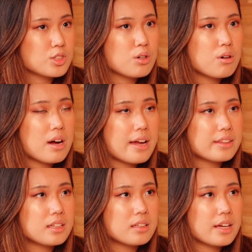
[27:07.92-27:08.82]
So I
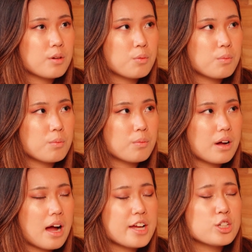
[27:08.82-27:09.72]
think like
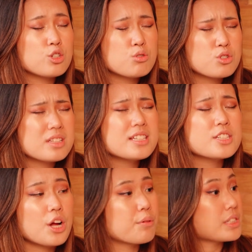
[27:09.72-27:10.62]
I usually
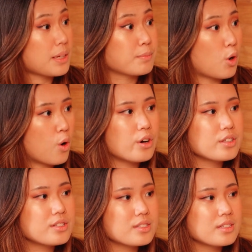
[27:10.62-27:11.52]
start with some
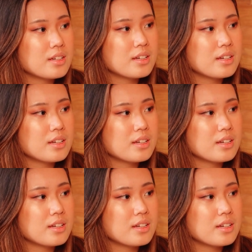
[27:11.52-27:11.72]
chords.